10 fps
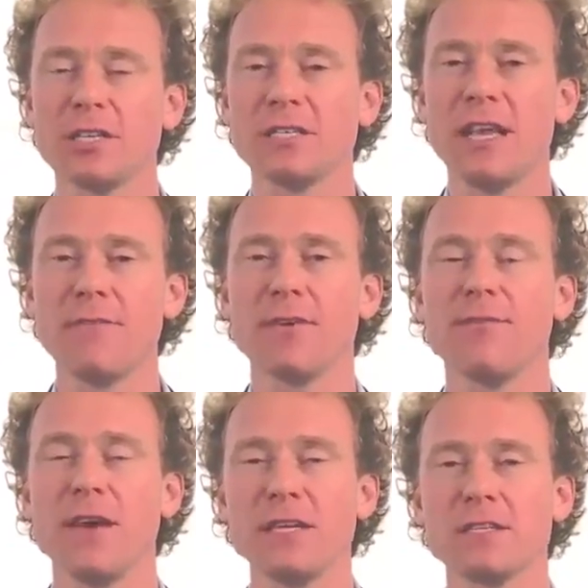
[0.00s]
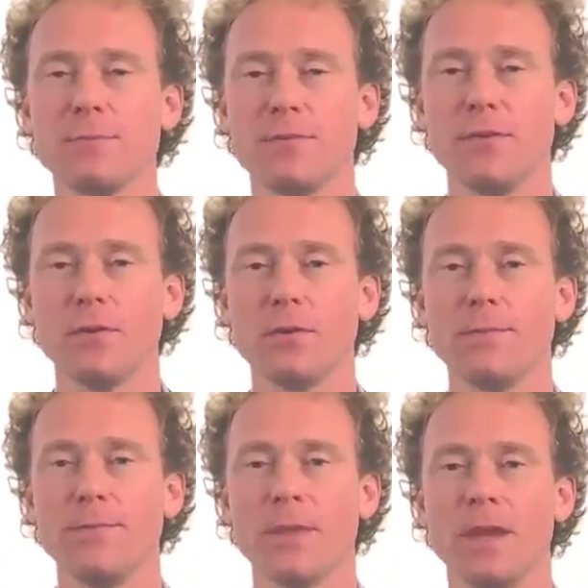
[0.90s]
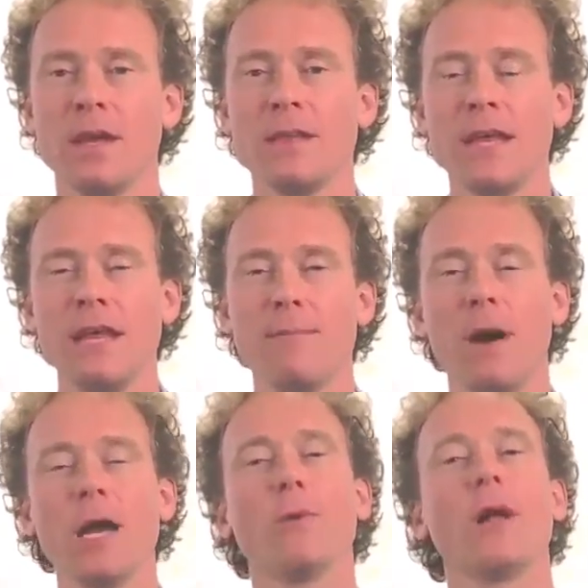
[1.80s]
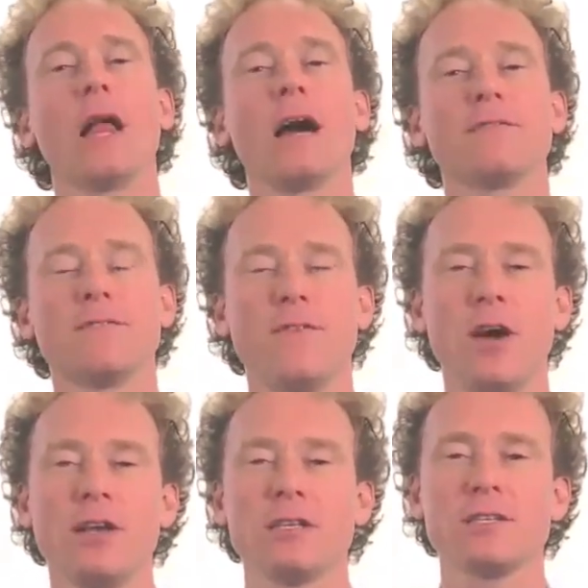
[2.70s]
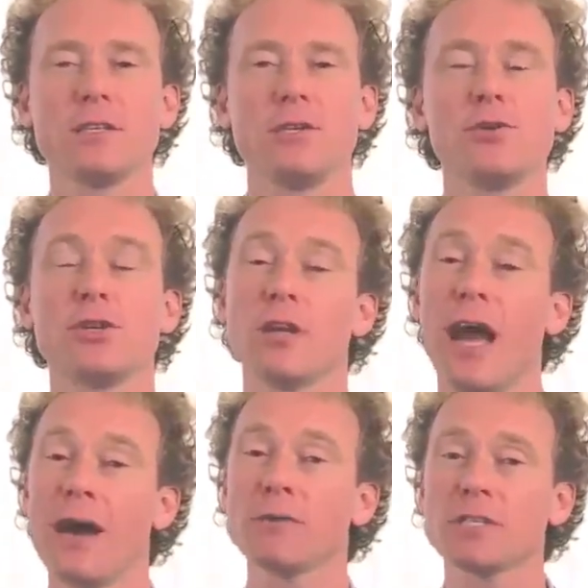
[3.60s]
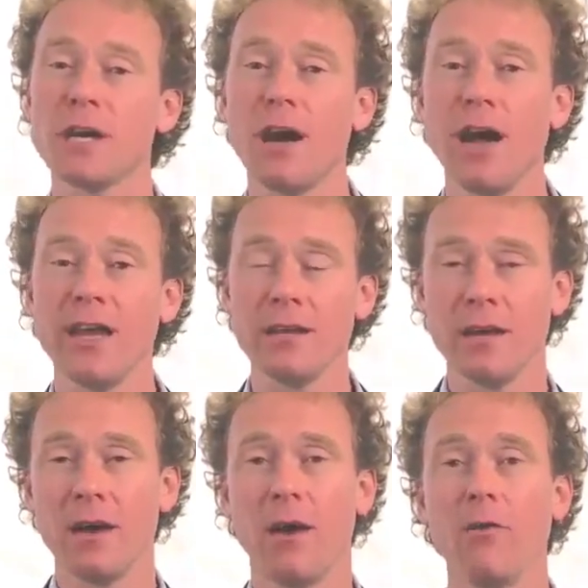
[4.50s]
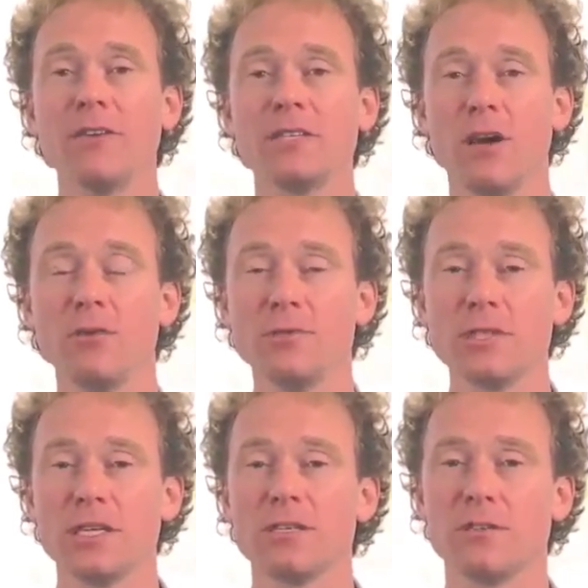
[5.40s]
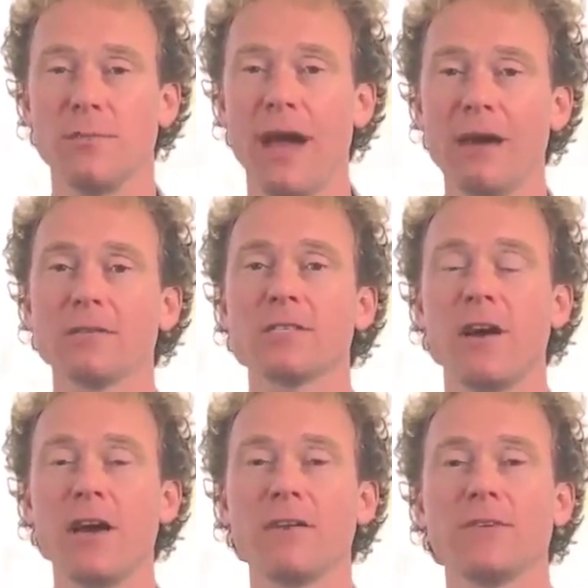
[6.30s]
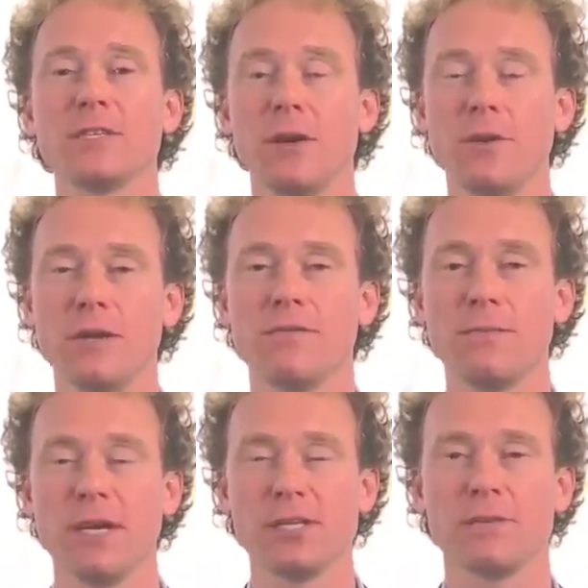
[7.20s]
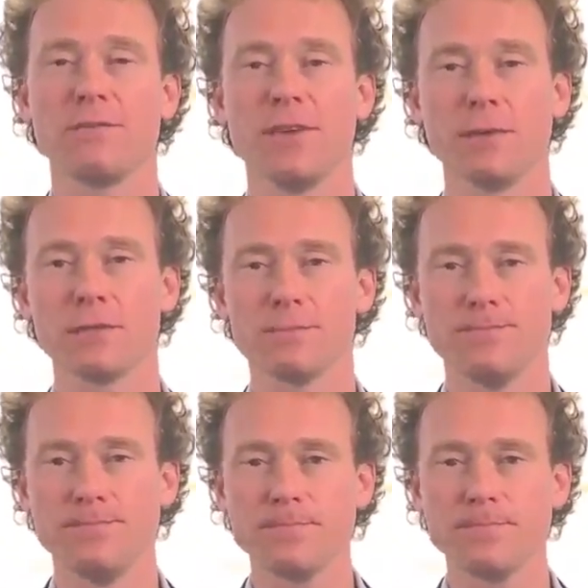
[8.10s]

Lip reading: that it's never faced before, then it might well have to find its solution outside of its own system, outside of its own information field.